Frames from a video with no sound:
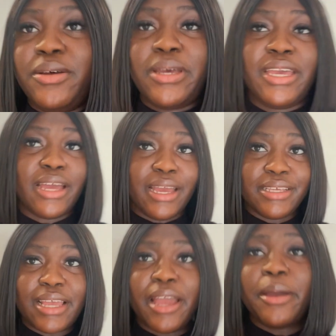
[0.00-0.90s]
Okay,
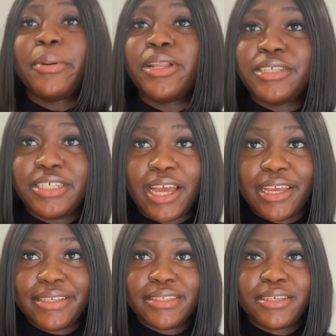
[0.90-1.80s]
guys, I
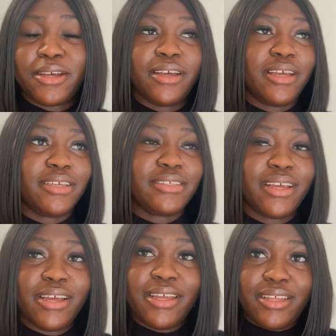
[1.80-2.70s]
apologize, because,
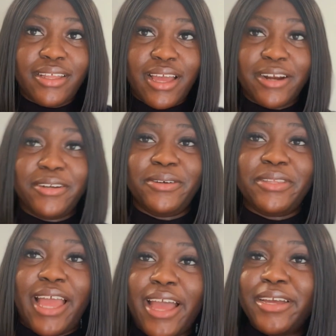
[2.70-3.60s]
I don't know,
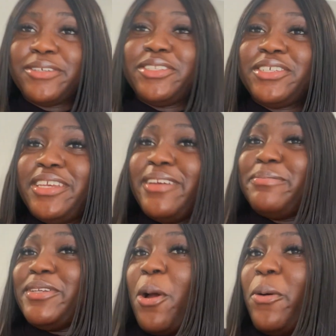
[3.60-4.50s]
the angles just
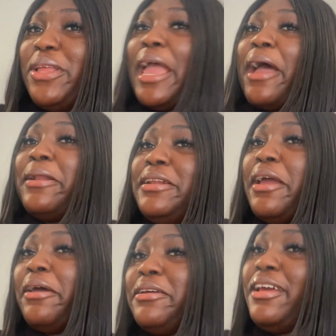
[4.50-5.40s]
get going down and
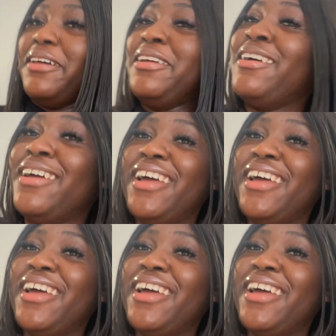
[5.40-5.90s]
down and down.